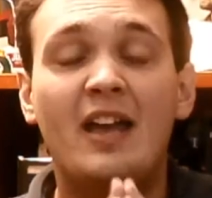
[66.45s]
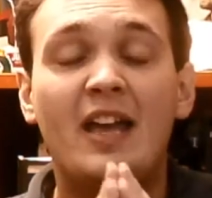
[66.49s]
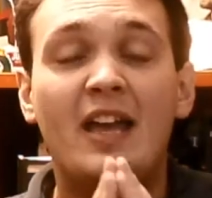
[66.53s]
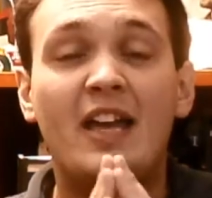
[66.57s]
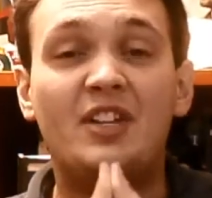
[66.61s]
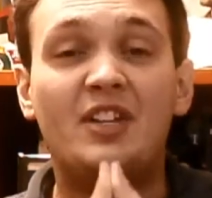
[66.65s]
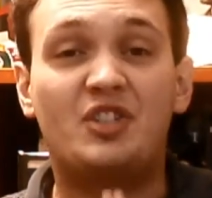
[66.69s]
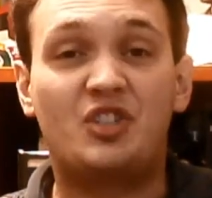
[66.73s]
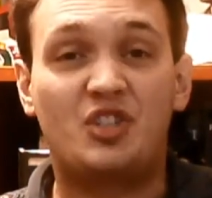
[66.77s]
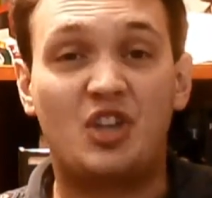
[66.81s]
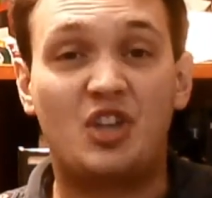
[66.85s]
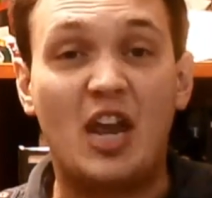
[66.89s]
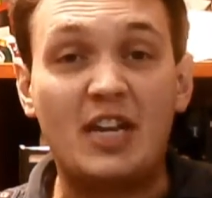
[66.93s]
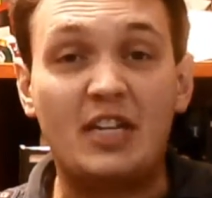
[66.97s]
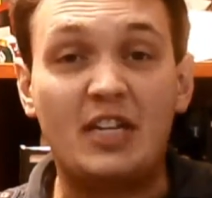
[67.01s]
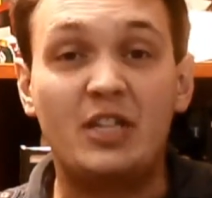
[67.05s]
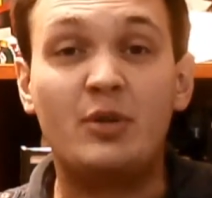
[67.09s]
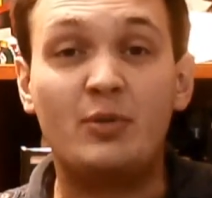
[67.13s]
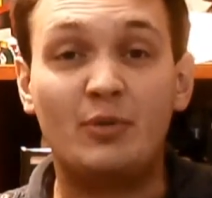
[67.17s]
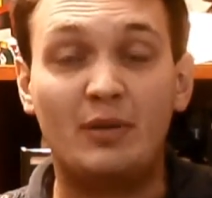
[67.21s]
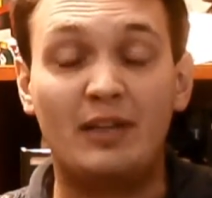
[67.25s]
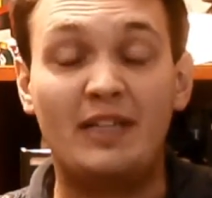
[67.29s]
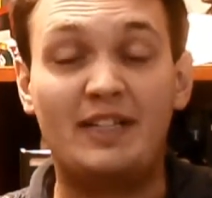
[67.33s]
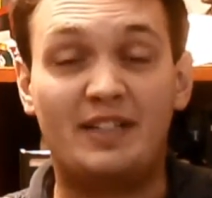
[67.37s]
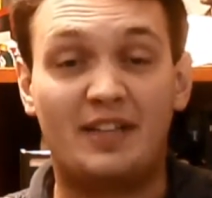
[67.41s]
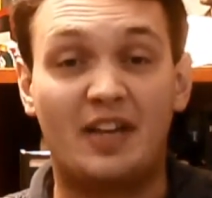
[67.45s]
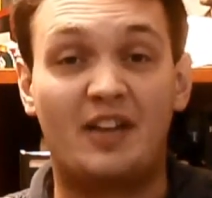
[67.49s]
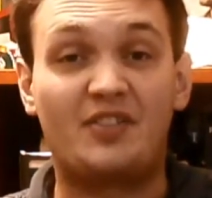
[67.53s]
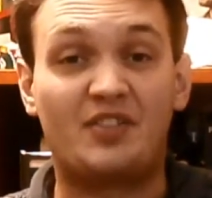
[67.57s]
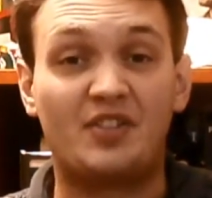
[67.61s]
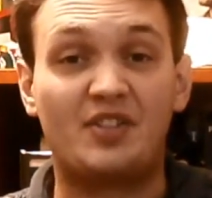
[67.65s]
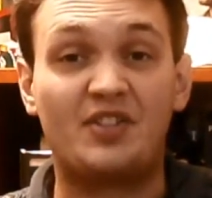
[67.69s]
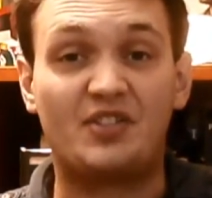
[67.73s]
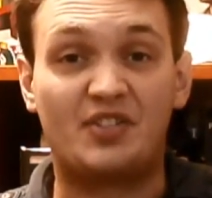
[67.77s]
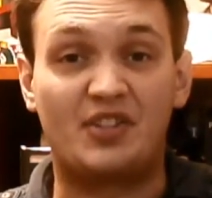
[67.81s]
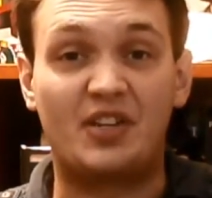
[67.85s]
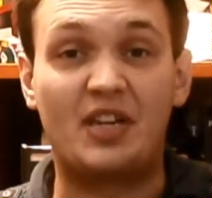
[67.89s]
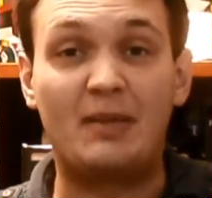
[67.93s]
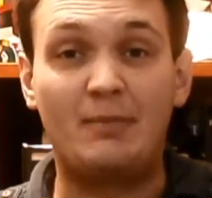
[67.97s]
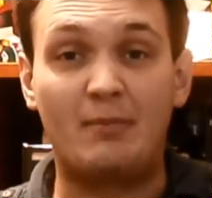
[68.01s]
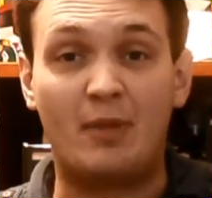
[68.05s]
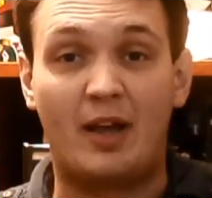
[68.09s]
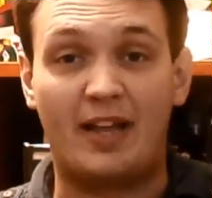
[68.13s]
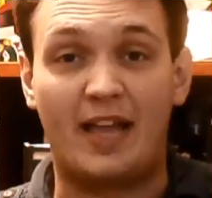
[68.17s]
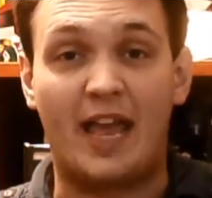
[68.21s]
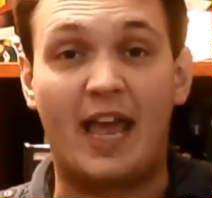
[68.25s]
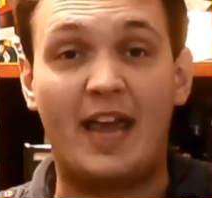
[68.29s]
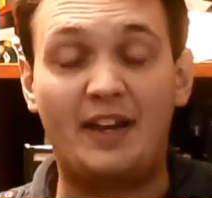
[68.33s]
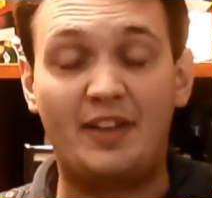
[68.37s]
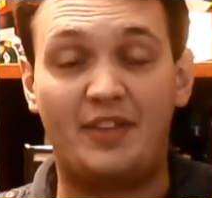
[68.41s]
It genuinely doesn't seem
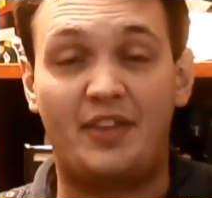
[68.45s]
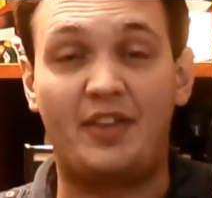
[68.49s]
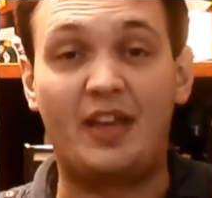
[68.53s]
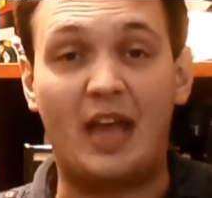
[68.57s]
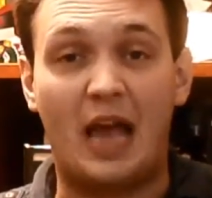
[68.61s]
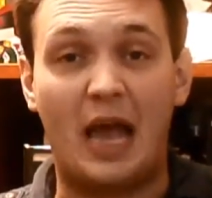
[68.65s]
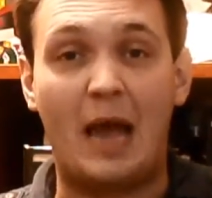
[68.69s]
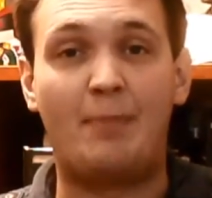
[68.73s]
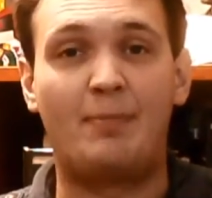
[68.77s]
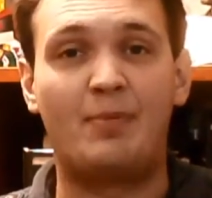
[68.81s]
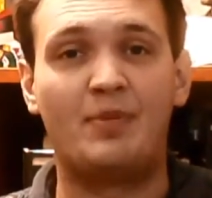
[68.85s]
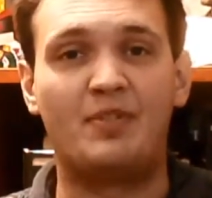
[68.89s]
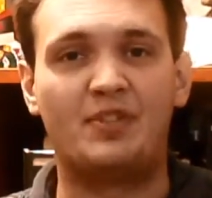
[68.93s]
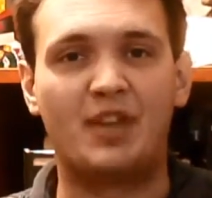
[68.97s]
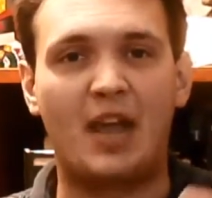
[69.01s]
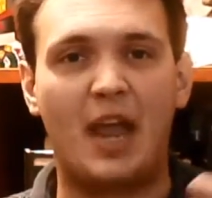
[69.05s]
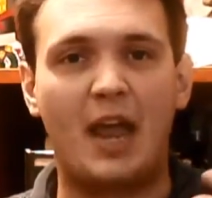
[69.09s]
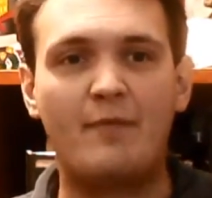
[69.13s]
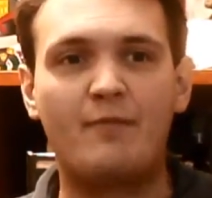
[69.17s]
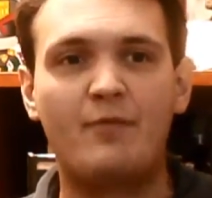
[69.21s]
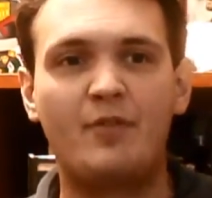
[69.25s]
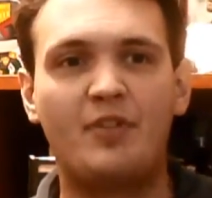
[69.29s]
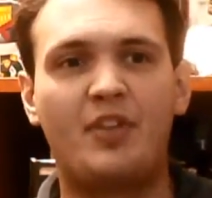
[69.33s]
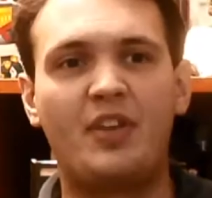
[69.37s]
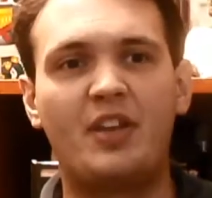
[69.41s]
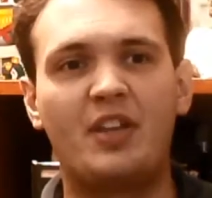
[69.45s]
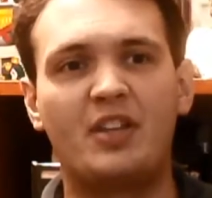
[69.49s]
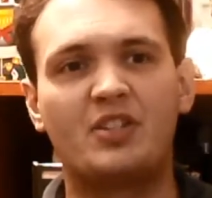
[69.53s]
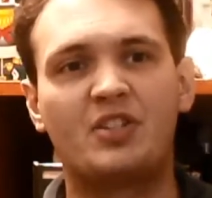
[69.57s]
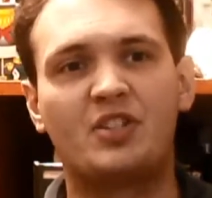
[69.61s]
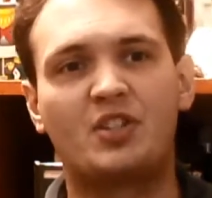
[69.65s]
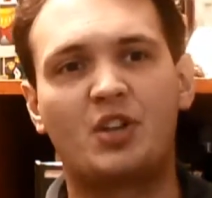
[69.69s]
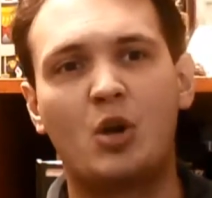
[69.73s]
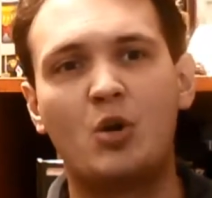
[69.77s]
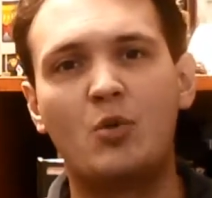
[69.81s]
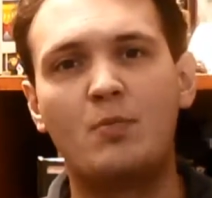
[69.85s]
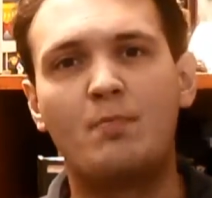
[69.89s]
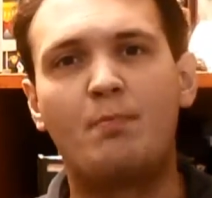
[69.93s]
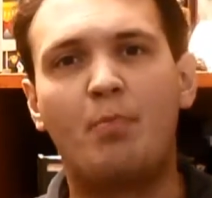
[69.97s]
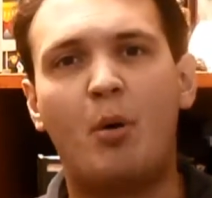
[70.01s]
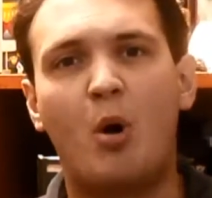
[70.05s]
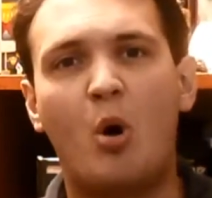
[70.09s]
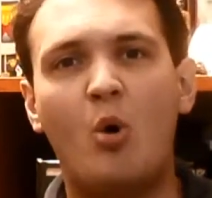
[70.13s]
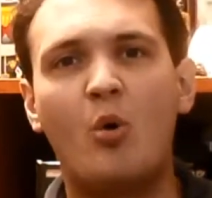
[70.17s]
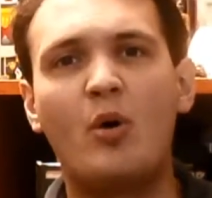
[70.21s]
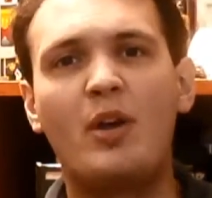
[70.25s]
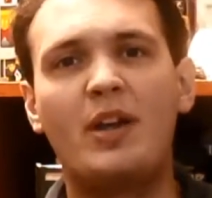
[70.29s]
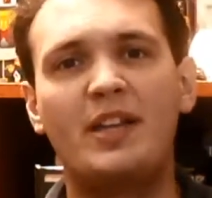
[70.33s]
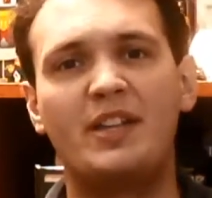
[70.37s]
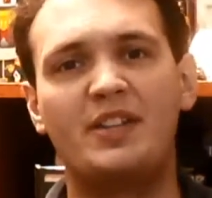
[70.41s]
like anything happens. Everything is so
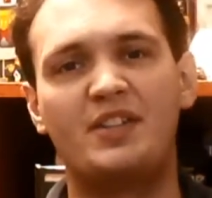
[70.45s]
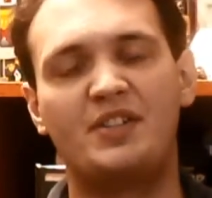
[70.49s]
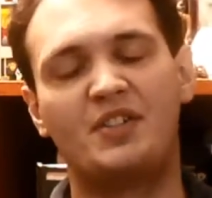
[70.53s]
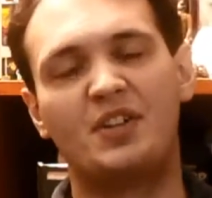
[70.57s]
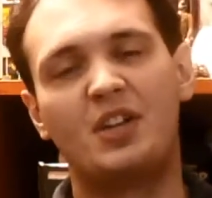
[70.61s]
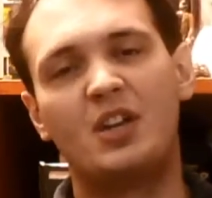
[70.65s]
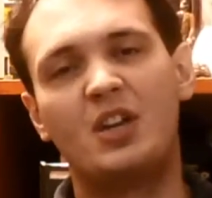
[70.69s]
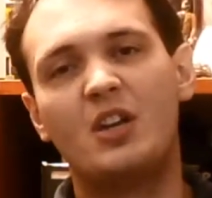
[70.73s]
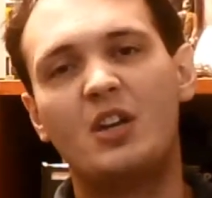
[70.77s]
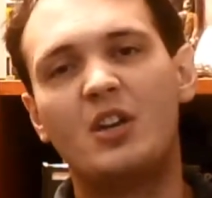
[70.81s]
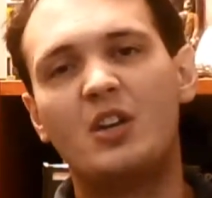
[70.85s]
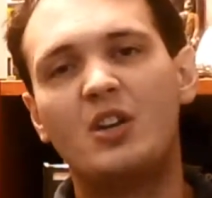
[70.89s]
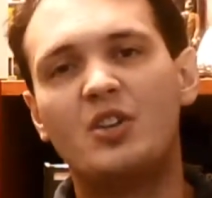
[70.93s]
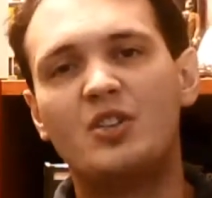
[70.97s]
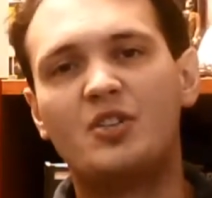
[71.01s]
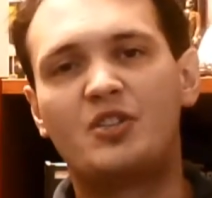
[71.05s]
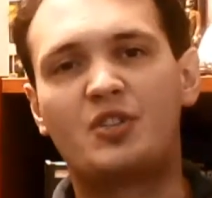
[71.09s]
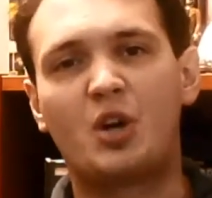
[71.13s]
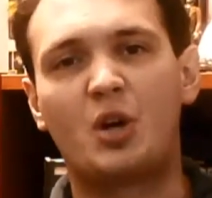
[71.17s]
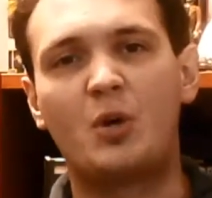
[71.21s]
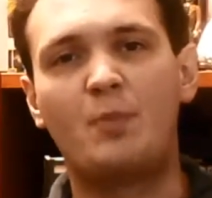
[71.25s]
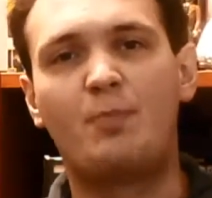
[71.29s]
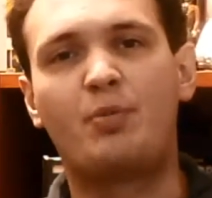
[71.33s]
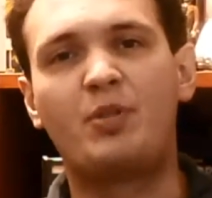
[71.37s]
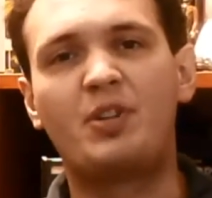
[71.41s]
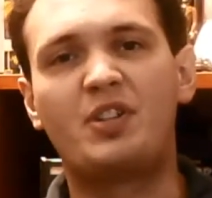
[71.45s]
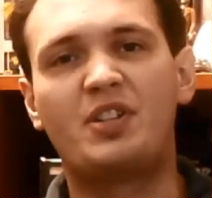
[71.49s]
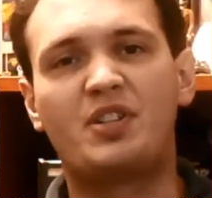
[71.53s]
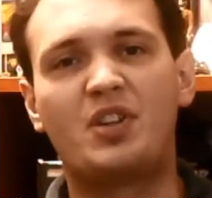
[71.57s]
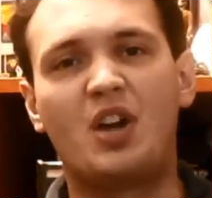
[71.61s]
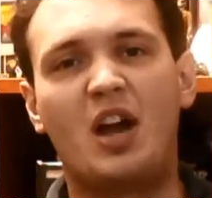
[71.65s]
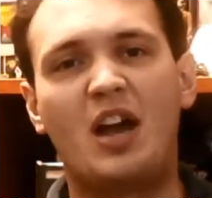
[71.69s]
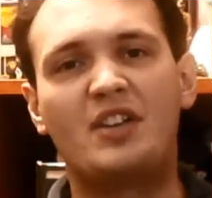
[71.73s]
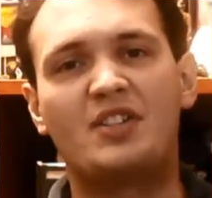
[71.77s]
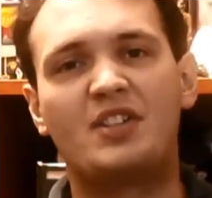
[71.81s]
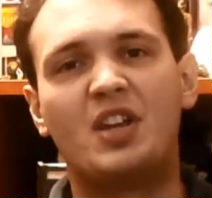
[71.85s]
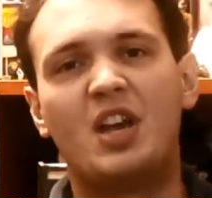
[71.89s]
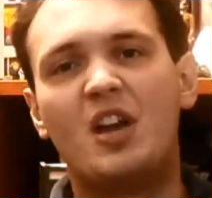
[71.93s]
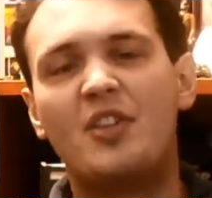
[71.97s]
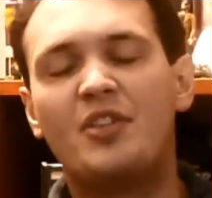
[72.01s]
poised, so precise.